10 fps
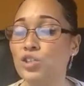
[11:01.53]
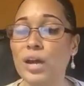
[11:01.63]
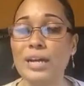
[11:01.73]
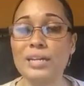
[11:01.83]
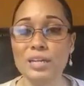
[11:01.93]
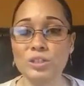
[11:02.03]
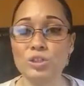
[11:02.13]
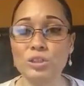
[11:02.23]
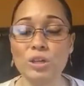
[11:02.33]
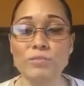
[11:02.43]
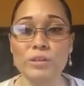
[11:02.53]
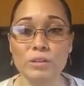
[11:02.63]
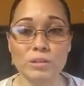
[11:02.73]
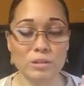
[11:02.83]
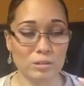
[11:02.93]
to try to get yourself
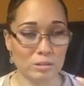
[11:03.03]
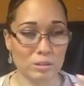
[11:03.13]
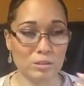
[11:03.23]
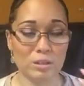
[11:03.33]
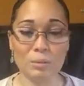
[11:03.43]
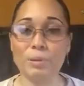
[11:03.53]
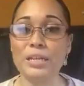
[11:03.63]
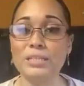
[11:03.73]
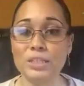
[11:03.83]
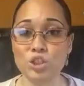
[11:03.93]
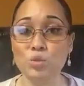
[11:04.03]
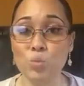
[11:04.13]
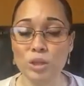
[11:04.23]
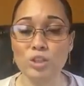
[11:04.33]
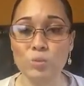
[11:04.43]
the, the, to, to the place that you
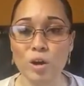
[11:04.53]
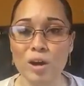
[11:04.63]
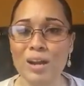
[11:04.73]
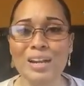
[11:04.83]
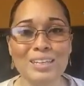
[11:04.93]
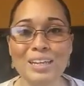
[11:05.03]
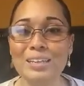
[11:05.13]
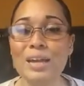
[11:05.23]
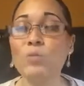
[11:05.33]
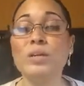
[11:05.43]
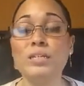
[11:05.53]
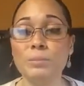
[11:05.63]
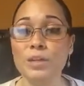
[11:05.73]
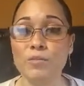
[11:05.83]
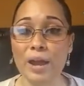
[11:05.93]
once were, then they don't need to
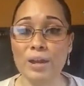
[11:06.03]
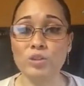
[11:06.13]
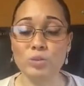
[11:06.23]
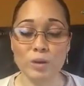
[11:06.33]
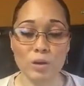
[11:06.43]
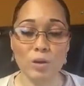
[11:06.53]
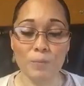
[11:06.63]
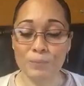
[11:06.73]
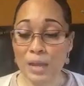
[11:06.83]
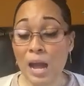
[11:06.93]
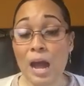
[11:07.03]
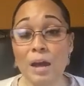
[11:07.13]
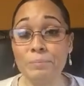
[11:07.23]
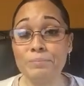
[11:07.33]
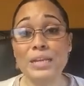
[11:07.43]
be around you at all.
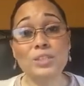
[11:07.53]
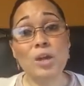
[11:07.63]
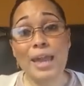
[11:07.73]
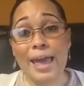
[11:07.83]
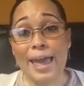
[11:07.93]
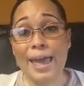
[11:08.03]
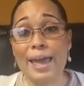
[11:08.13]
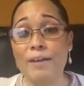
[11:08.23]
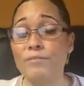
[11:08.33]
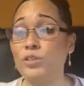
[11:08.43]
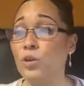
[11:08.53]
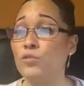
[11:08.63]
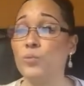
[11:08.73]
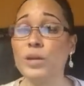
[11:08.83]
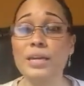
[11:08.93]
Um, that's all I have. You know,
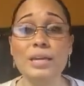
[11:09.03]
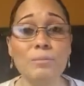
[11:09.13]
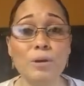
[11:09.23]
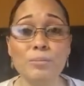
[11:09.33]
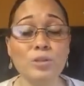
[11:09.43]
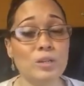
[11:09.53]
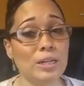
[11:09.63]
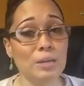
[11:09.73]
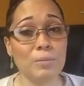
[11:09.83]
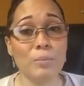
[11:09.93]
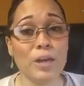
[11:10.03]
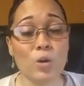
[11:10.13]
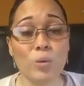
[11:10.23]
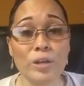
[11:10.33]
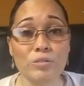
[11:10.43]
if you want to email me, you can email me
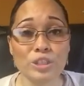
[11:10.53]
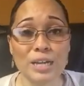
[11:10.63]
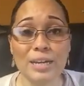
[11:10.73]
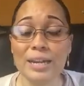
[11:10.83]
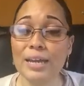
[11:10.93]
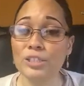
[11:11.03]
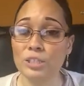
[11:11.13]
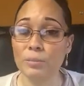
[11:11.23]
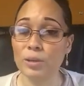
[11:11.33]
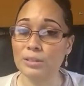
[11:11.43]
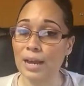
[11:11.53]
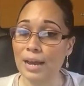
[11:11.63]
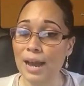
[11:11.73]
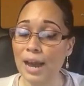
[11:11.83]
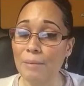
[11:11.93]
at queenchrishonda at
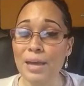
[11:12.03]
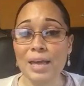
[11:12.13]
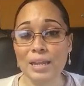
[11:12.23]
gmail.com.